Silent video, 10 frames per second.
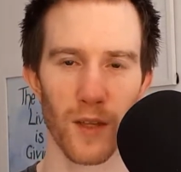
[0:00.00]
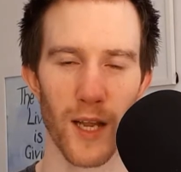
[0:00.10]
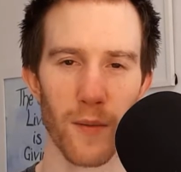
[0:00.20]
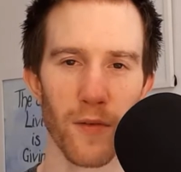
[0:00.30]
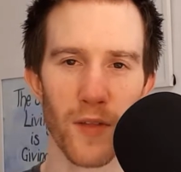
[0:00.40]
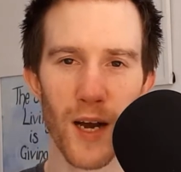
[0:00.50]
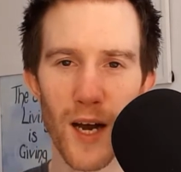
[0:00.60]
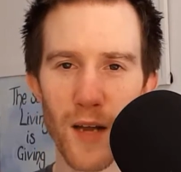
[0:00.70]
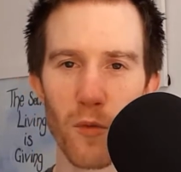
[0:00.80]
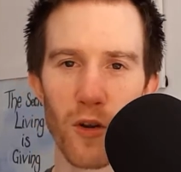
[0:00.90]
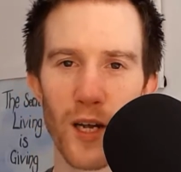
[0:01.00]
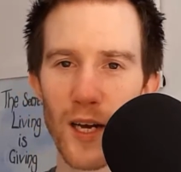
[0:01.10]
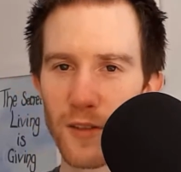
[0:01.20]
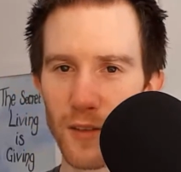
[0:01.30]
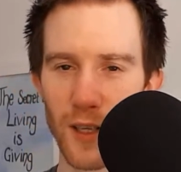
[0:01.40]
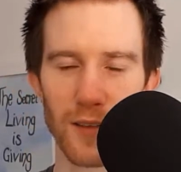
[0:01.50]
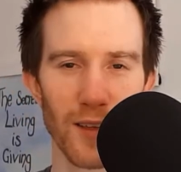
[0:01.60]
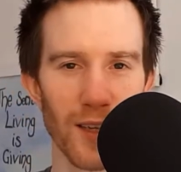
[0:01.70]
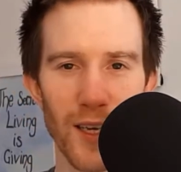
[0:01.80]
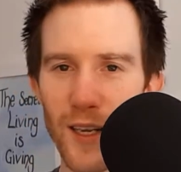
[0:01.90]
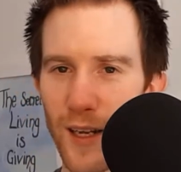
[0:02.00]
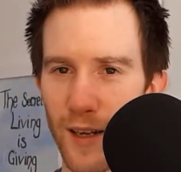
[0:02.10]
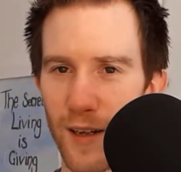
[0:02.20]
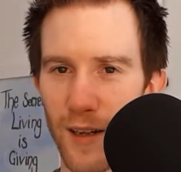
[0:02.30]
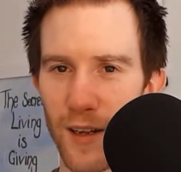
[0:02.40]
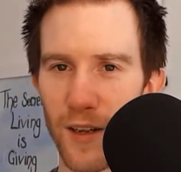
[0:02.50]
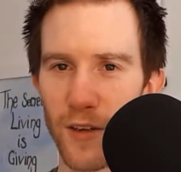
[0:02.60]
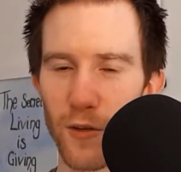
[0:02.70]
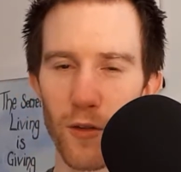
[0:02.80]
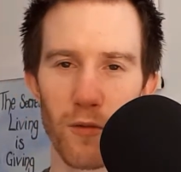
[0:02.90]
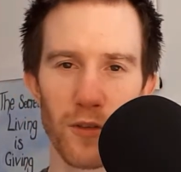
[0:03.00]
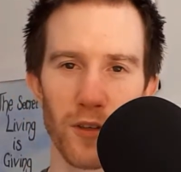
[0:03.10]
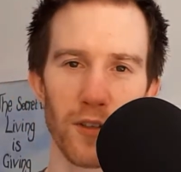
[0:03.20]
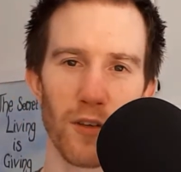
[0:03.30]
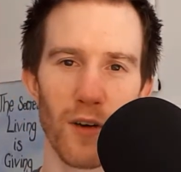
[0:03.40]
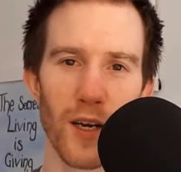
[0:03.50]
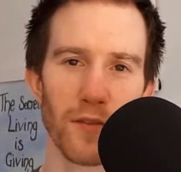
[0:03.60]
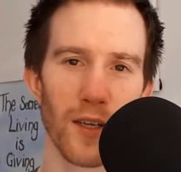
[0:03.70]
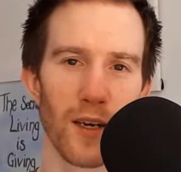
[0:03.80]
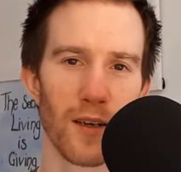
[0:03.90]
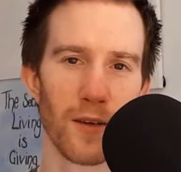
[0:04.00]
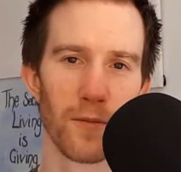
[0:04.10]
Now, if the hard work hustle isn't leading to the results that you're after,